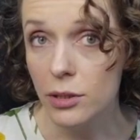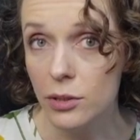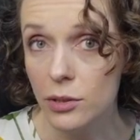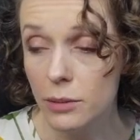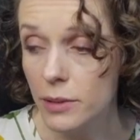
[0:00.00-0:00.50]

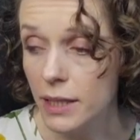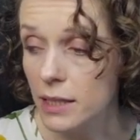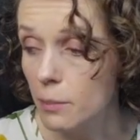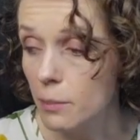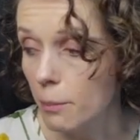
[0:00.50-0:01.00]
to
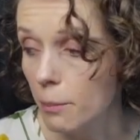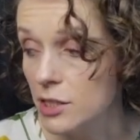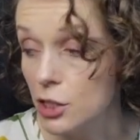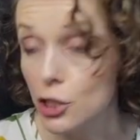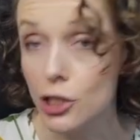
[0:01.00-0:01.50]
complete,
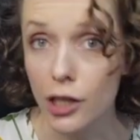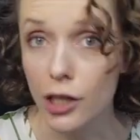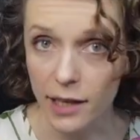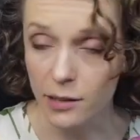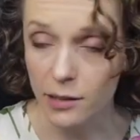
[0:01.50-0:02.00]
but did
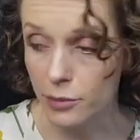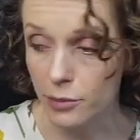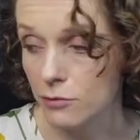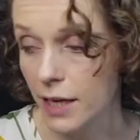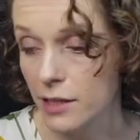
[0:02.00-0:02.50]
not
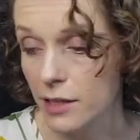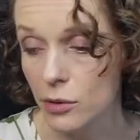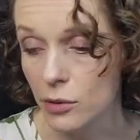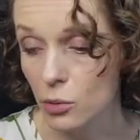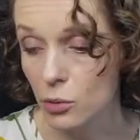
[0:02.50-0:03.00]
complete, right?
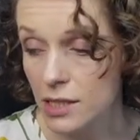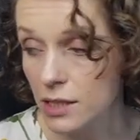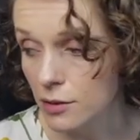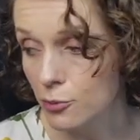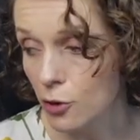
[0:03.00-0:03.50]
So it was
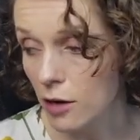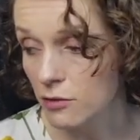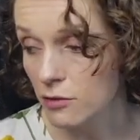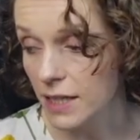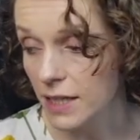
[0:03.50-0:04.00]
still in
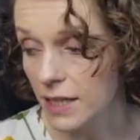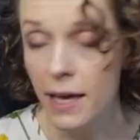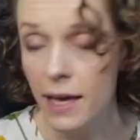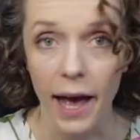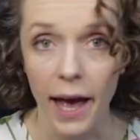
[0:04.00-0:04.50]
progress
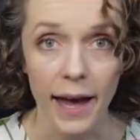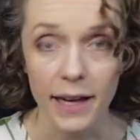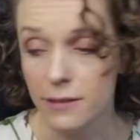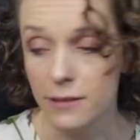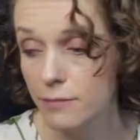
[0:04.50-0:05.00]

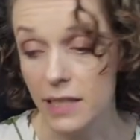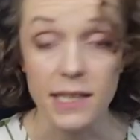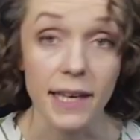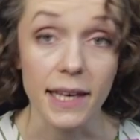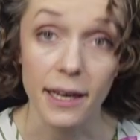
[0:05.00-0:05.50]
and it's
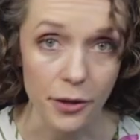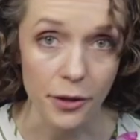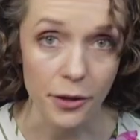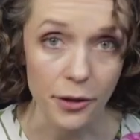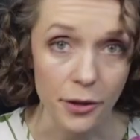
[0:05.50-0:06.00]
a
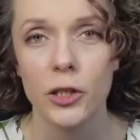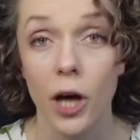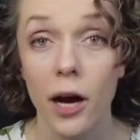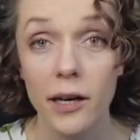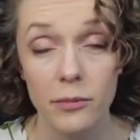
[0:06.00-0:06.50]
carryover.
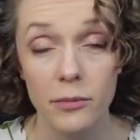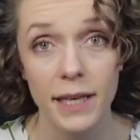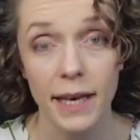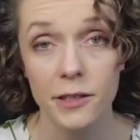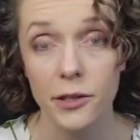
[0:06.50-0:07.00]
Talking about the
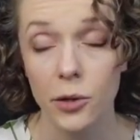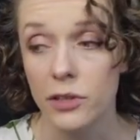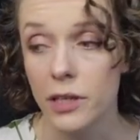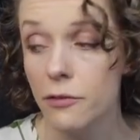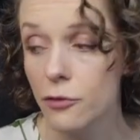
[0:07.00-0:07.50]

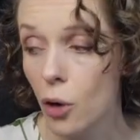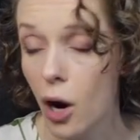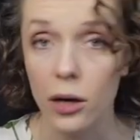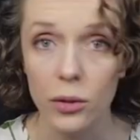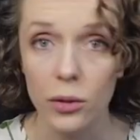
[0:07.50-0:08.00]
carryover, if you
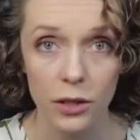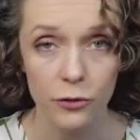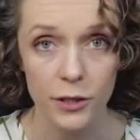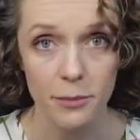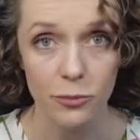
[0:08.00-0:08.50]
are looking
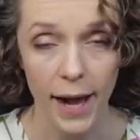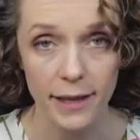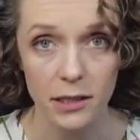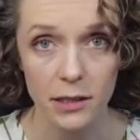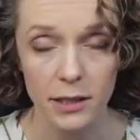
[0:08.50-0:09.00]
for some
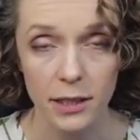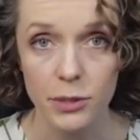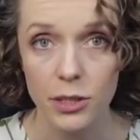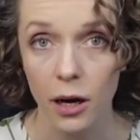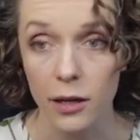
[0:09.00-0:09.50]
practical
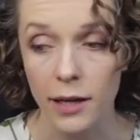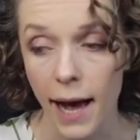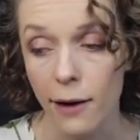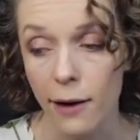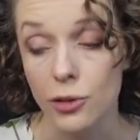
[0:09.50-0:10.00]
tips on
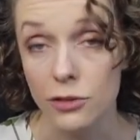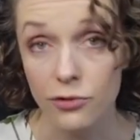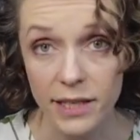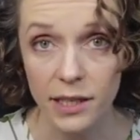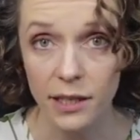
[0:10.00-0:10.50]
how to address